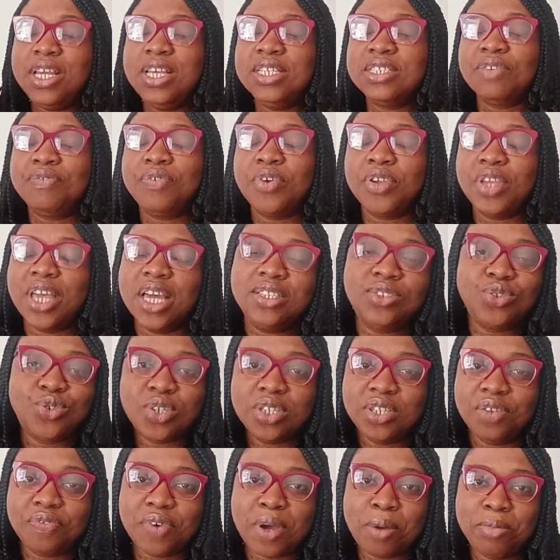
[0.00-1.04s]
Please, if you're yet
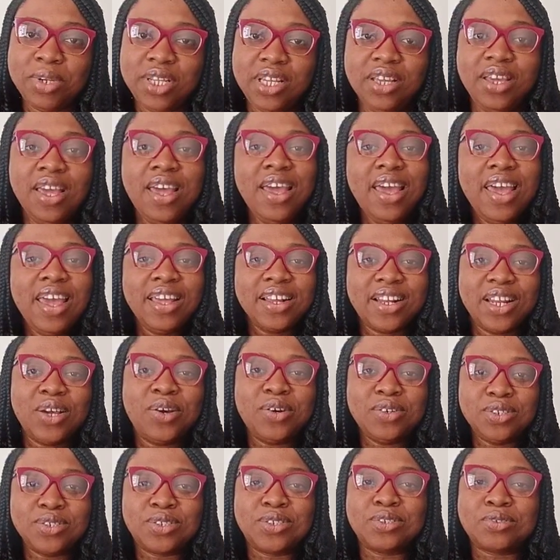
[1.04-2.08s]
to join the family,
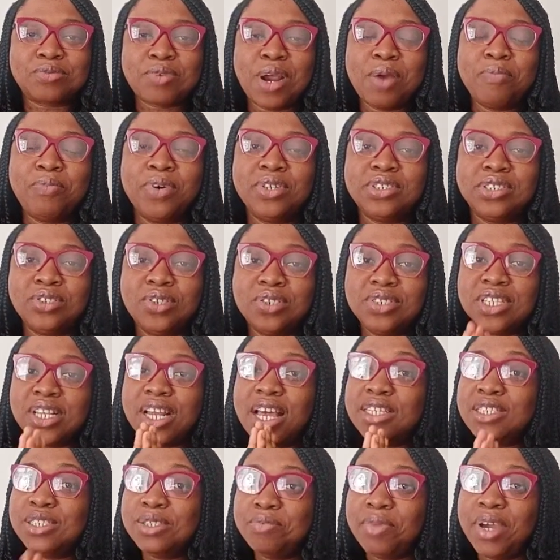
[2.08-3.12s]
click on the subscribe button.
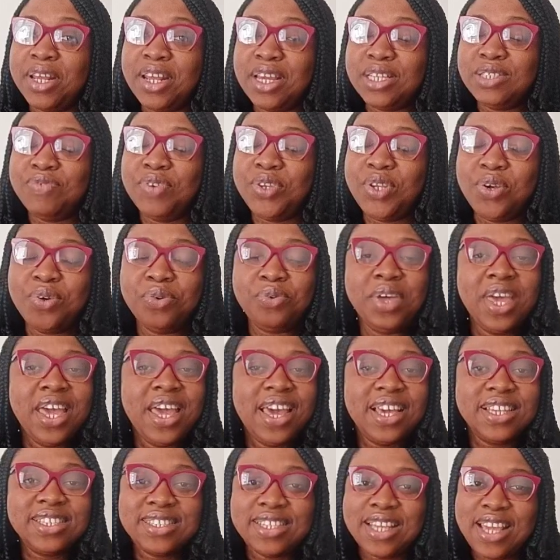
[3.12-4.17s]
Until I see my next video,
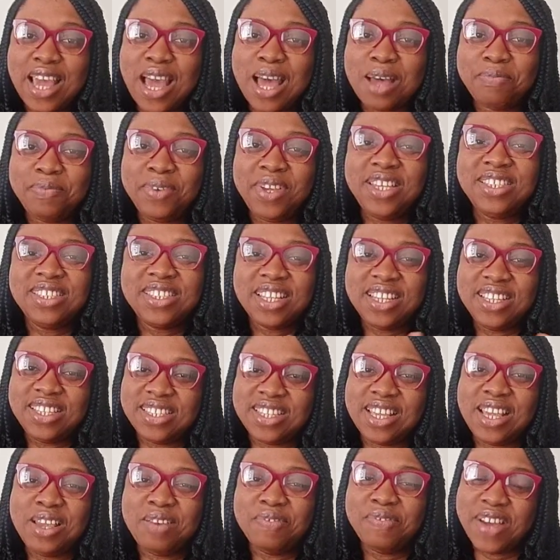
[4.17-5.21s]
stay happy, stay
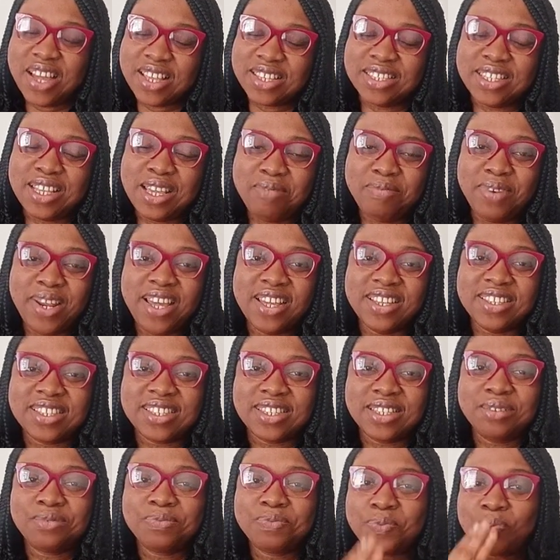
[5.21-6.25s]
safe, and stay
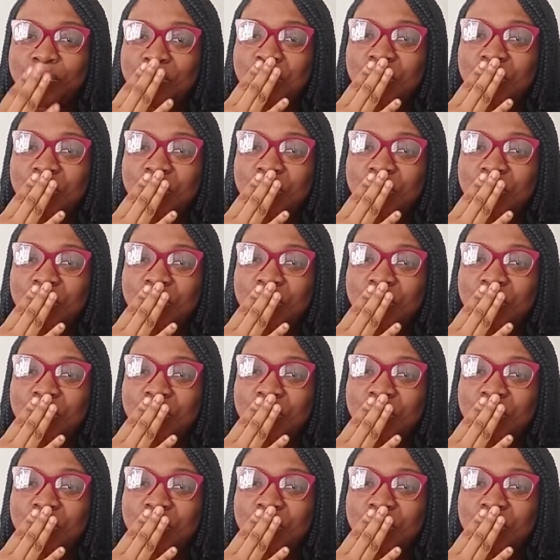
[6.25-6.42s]
blessed.